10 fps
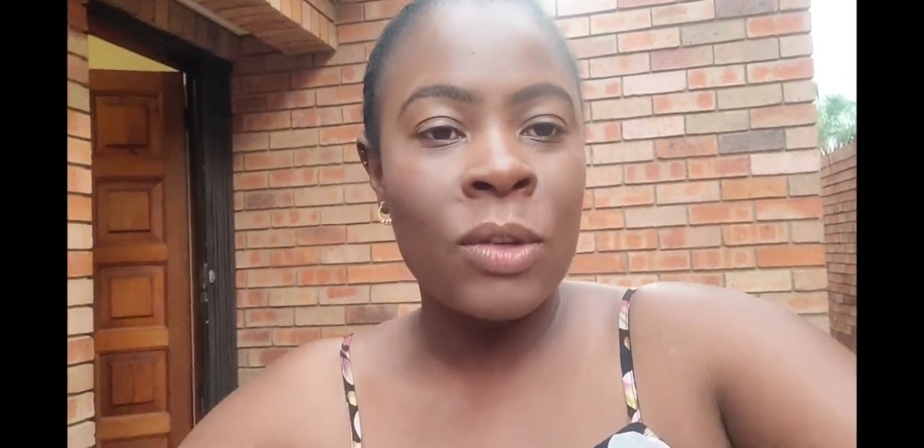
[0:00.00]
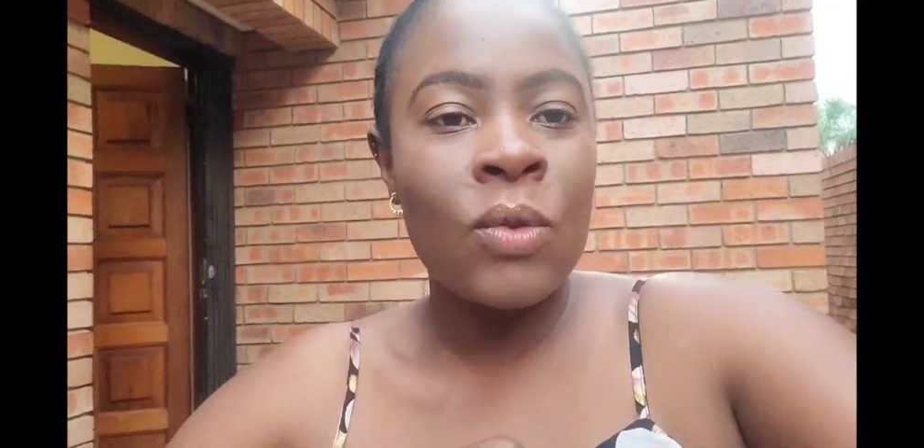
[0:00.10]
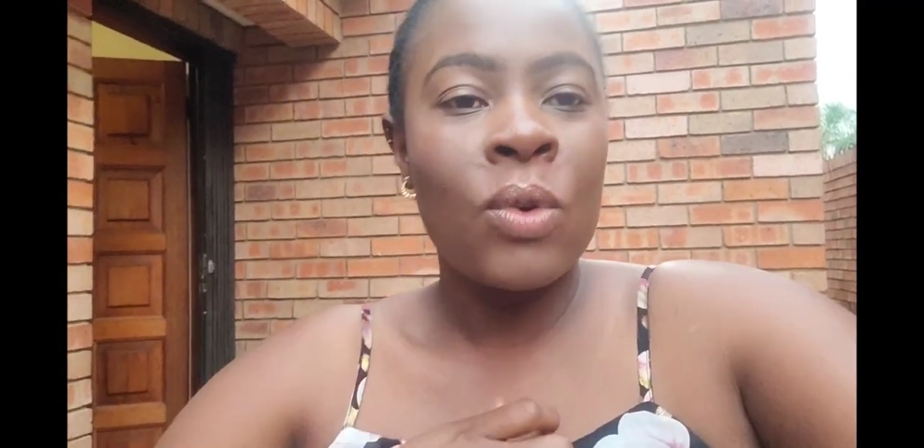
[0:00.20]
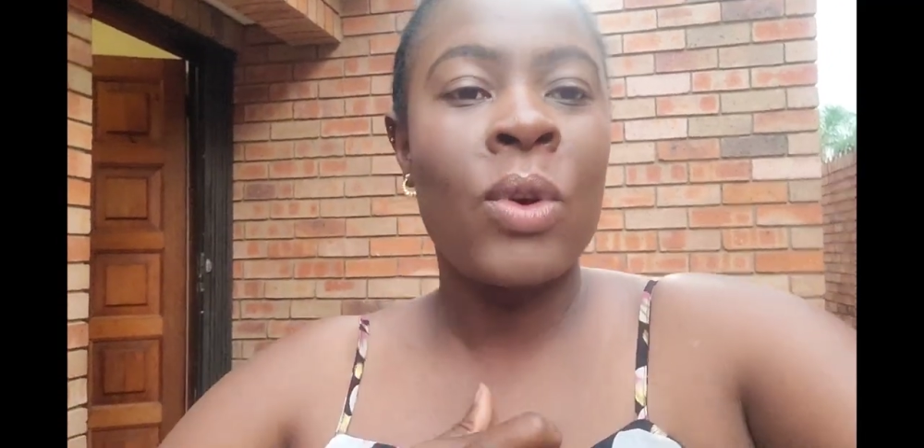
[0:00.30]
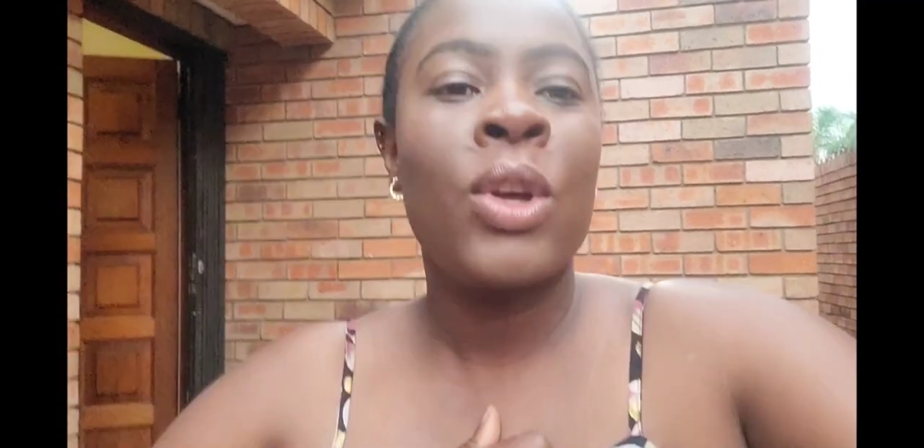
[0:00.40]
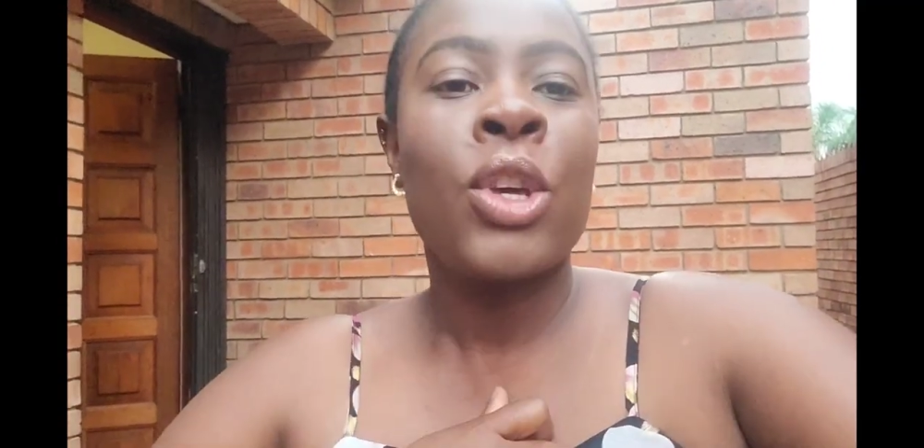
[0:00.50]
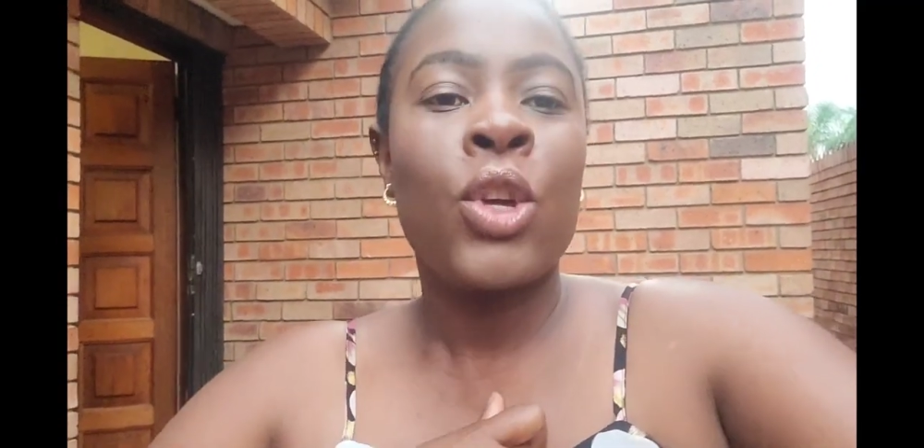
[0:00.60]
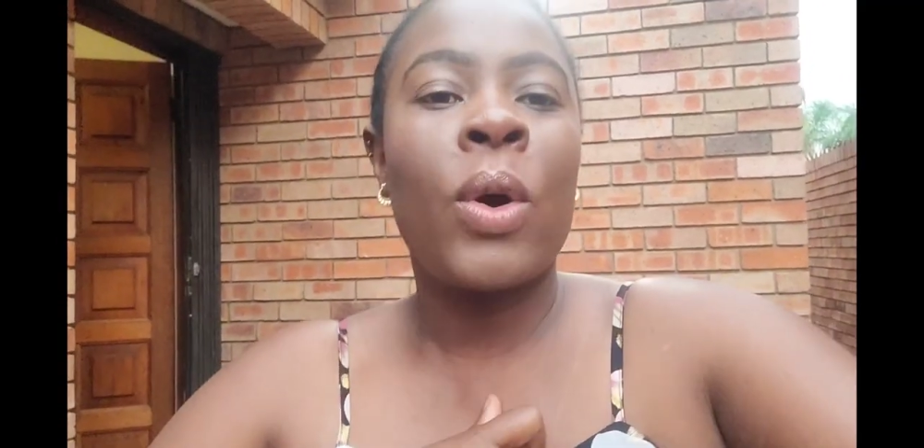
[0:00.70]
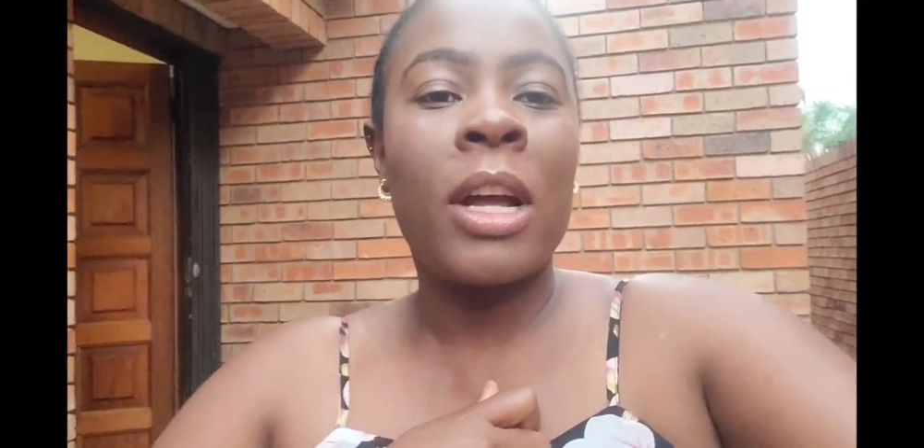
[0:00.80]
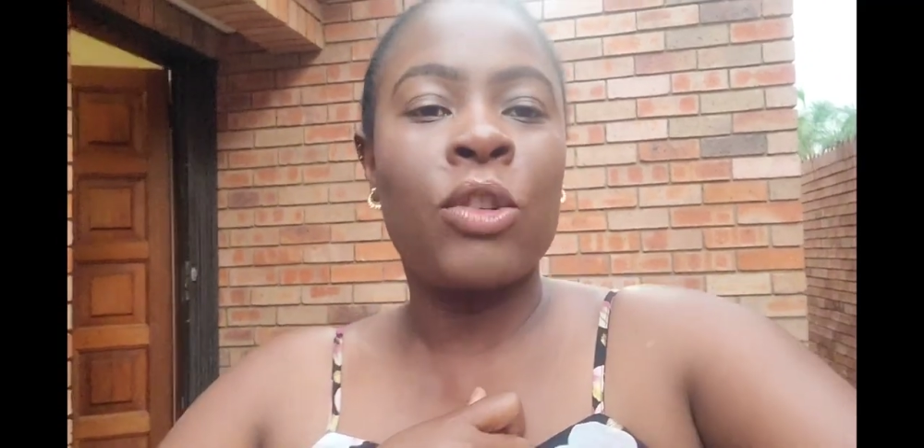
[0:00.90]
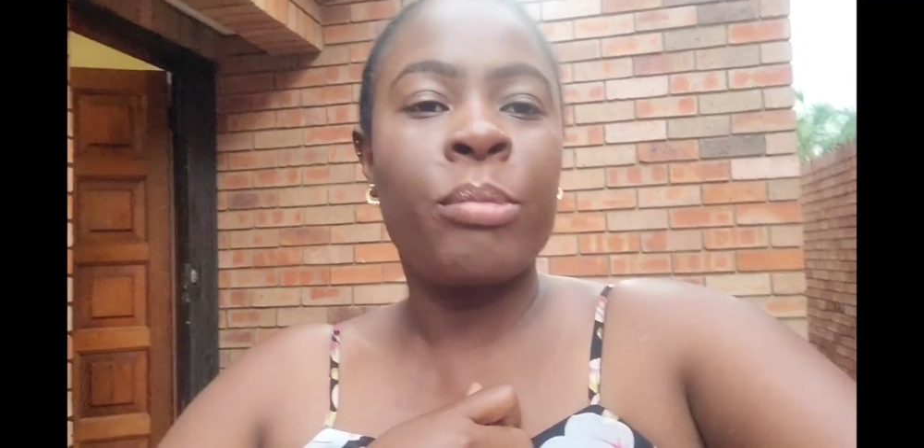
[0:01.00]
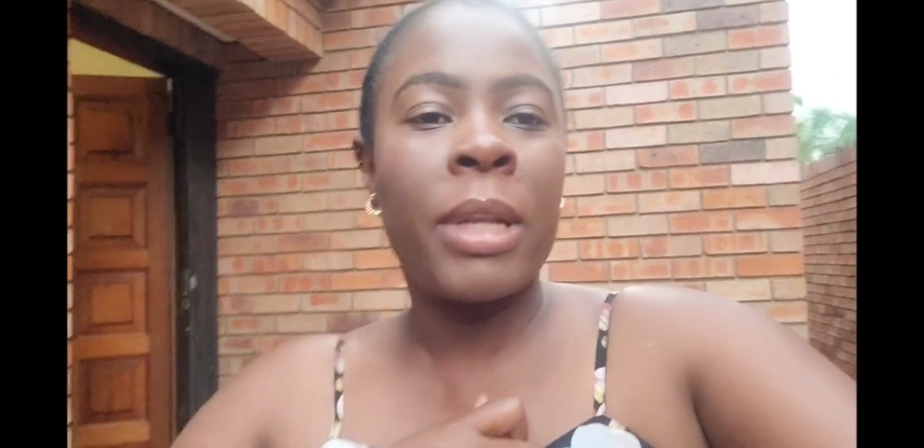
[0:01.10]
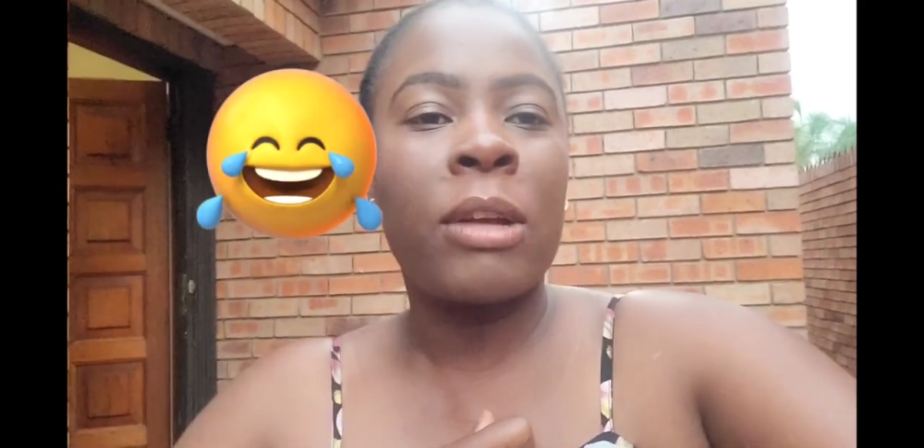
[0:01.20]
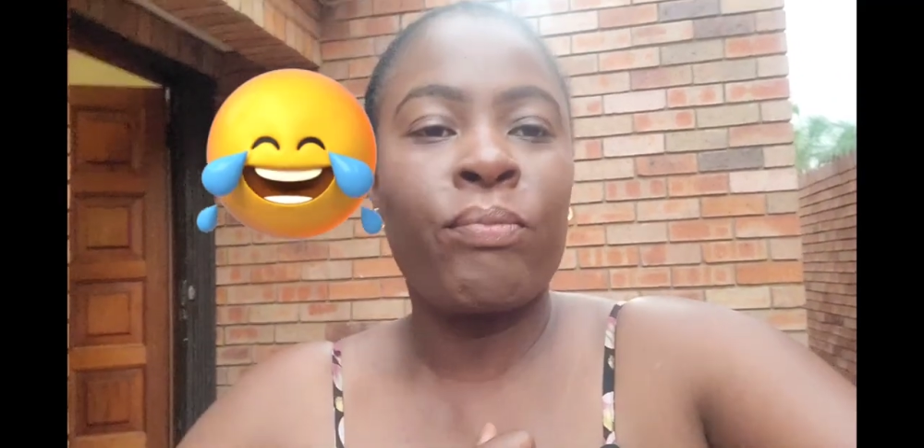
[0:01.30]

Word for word: you know, you have to be like.